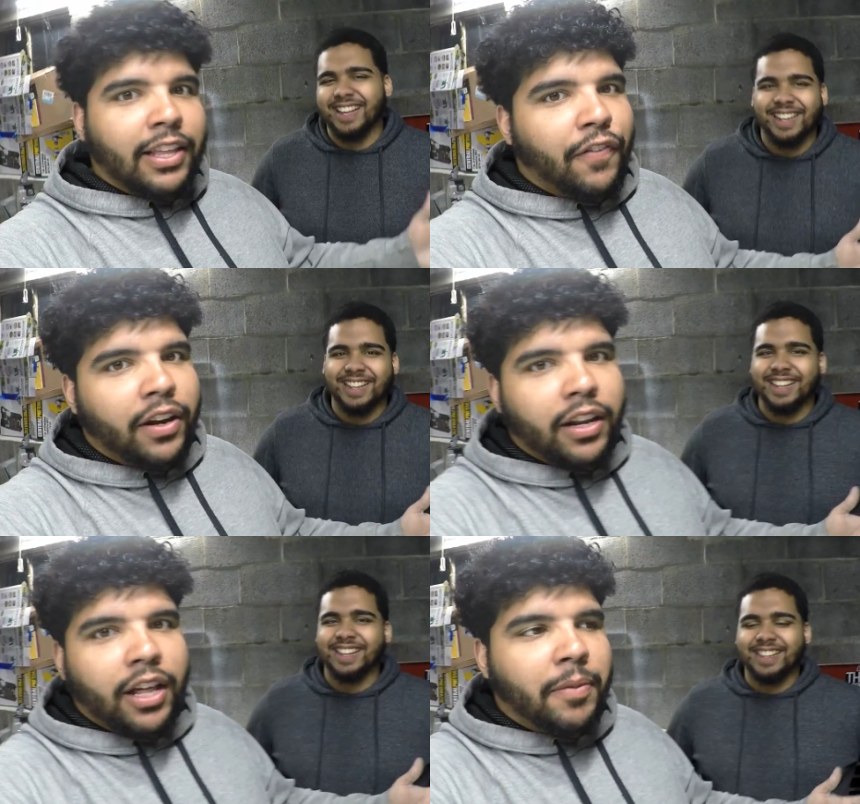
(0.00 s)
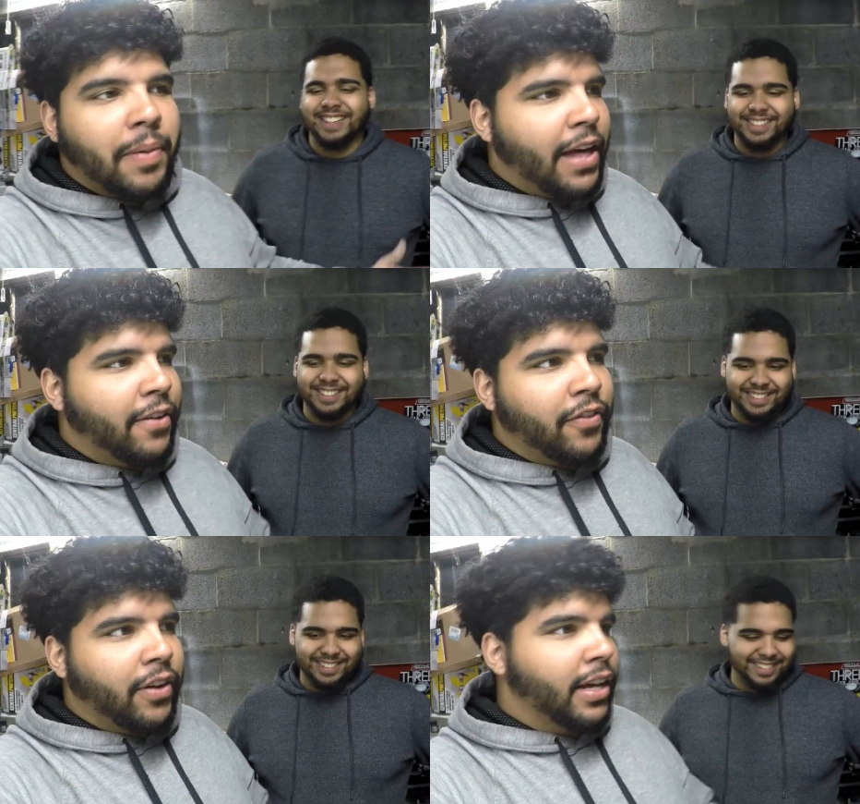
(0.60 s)
Speaker 1: different lug
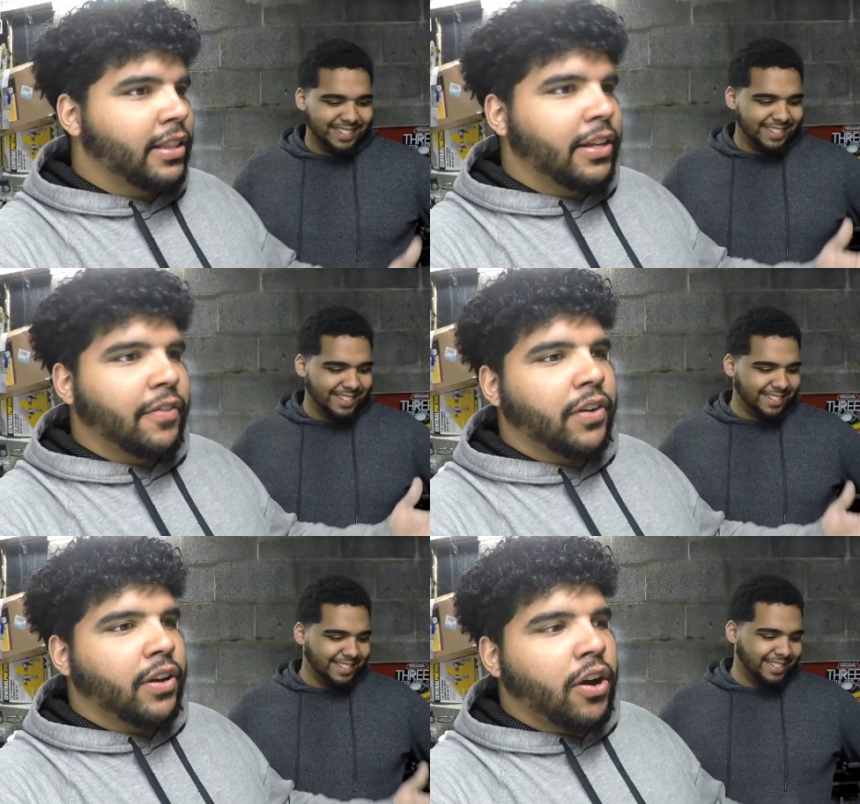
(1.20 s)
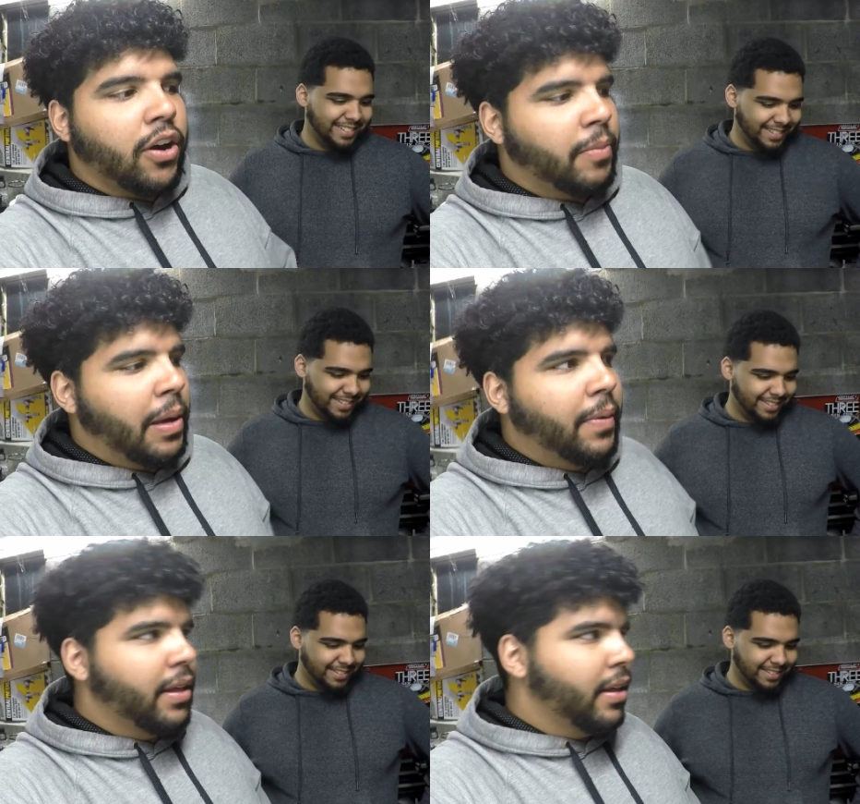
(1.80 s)
pattern for like a different car.
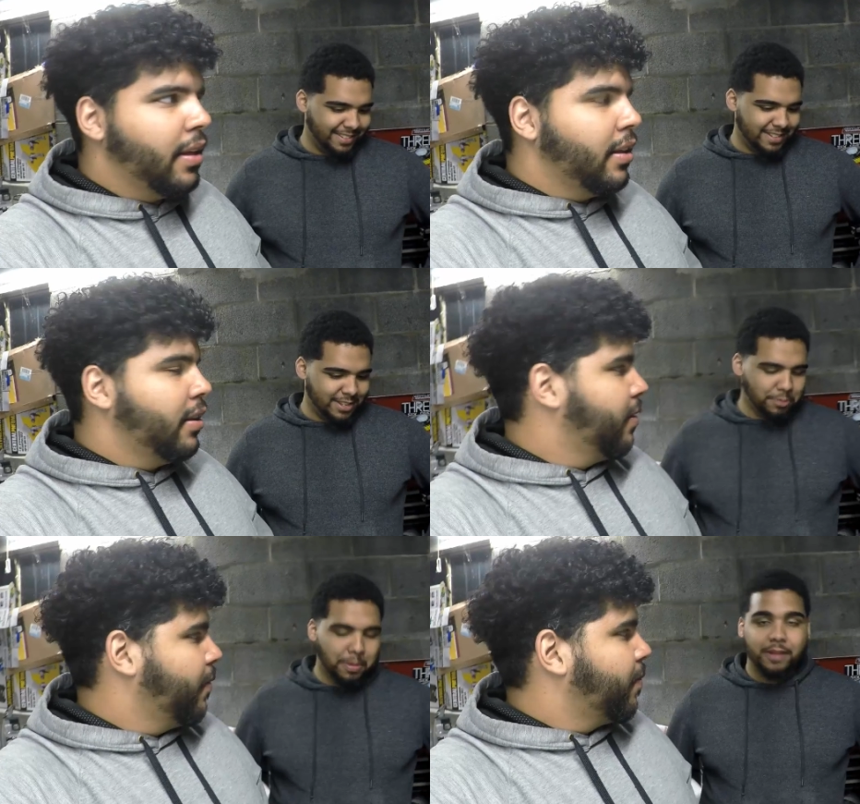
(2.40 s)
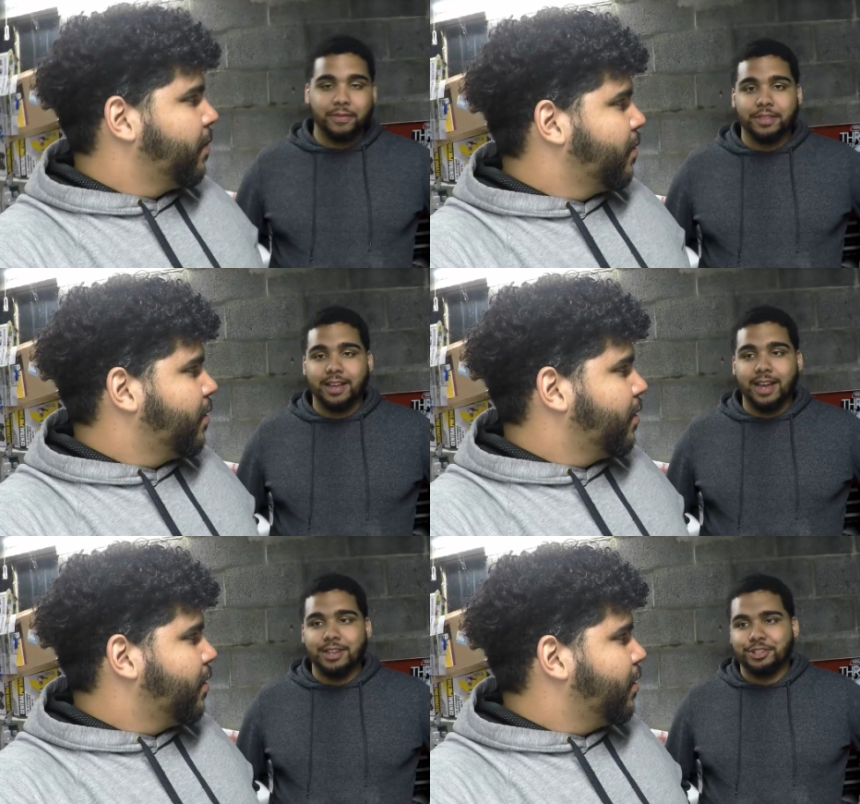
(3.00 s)
Maybe it's probably for
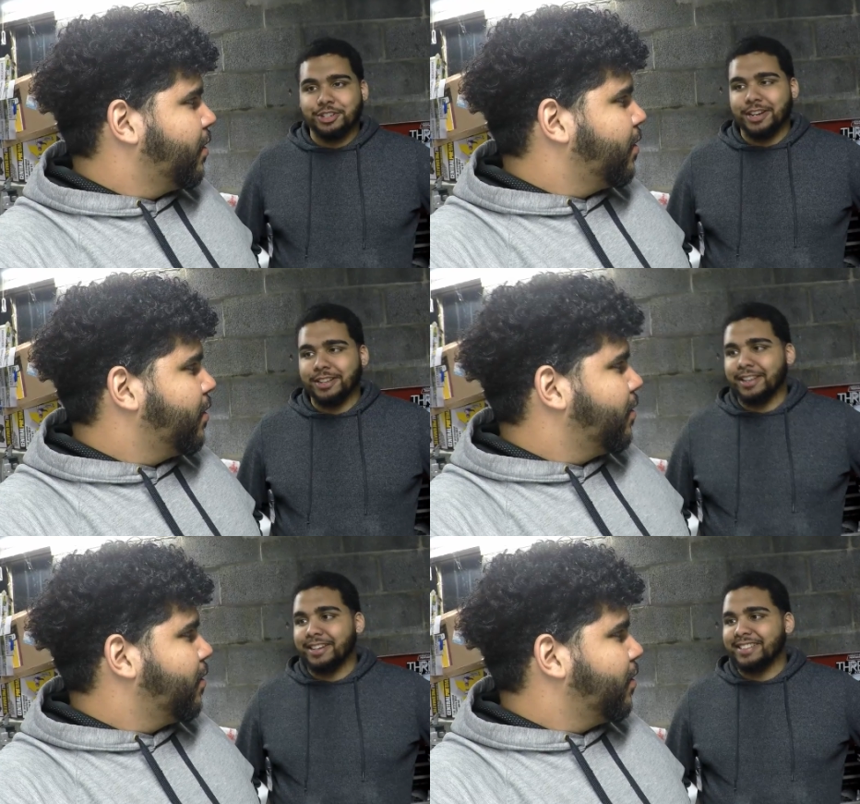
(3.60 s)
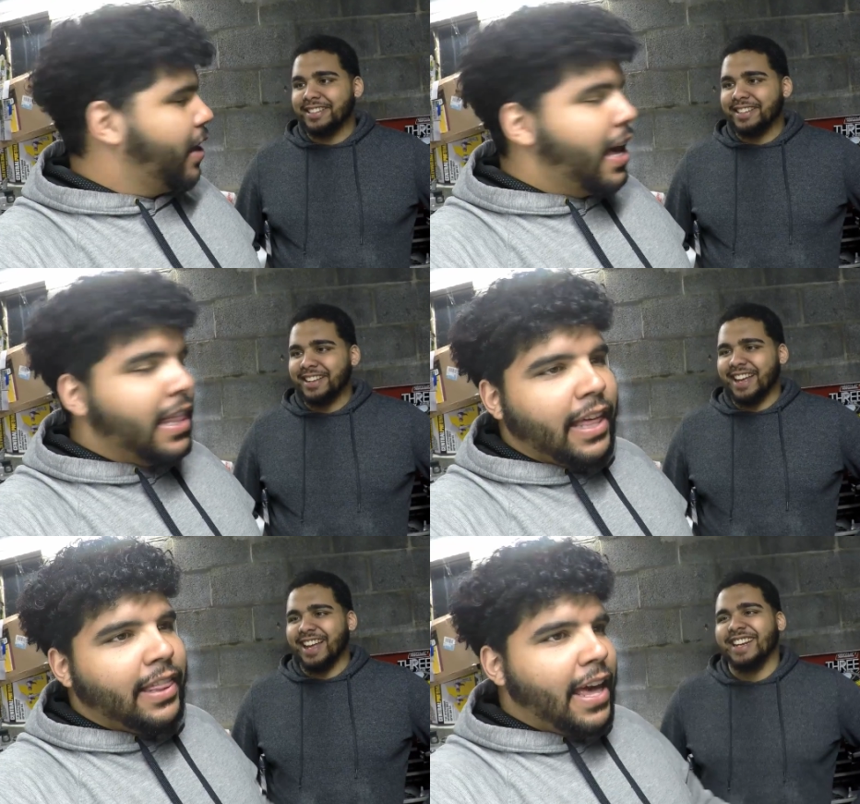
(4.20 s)
the guy's Jetta that. Yeah,
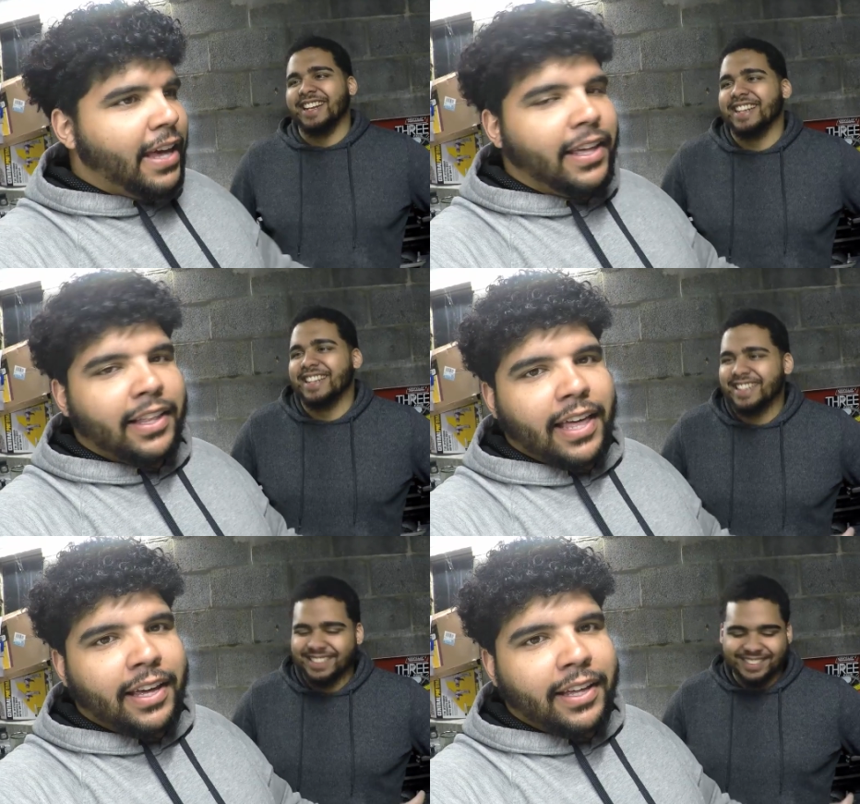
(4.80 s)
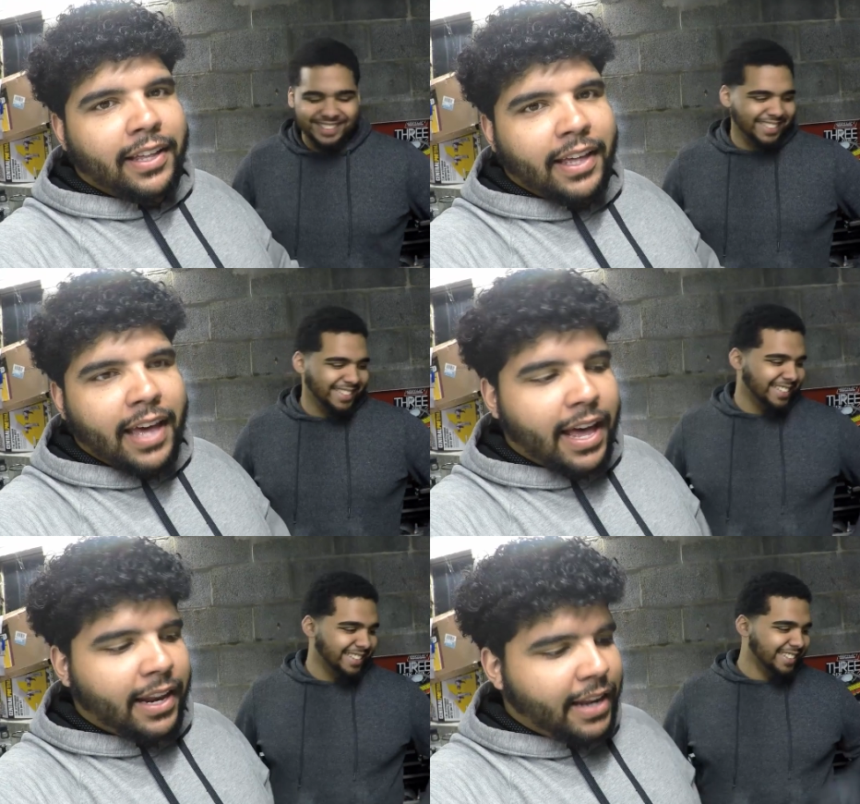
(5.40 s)
that, that he that he
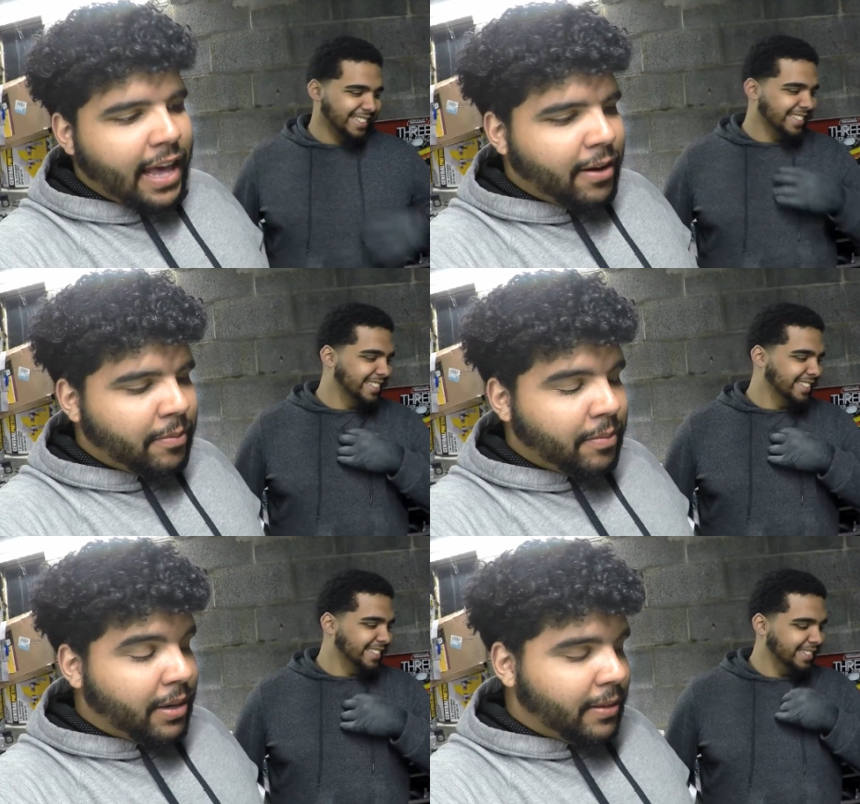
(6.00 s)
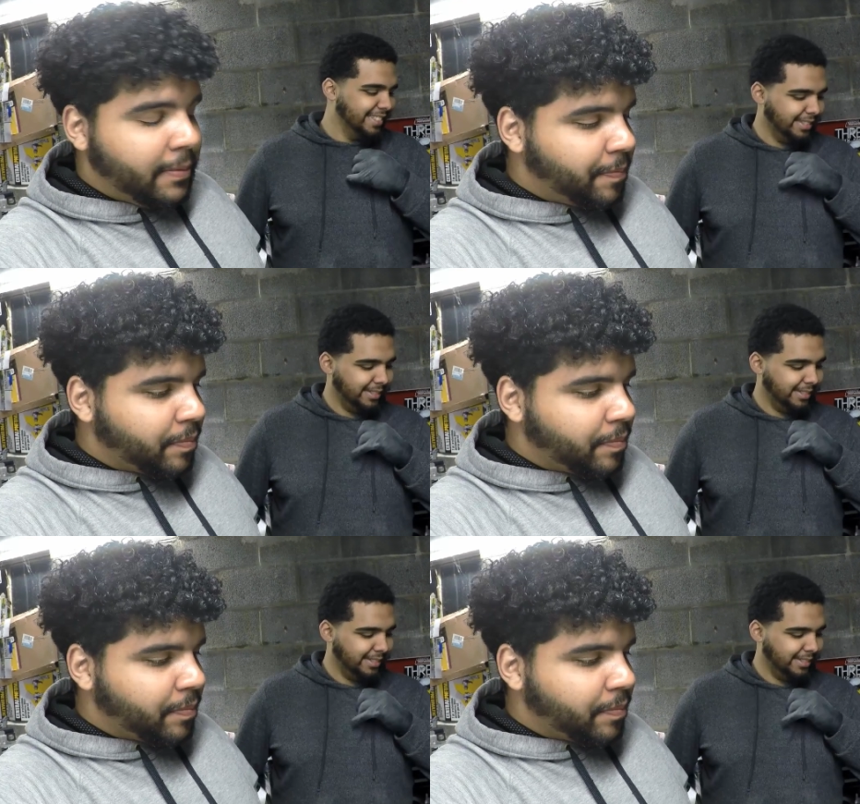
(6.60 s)
had now, but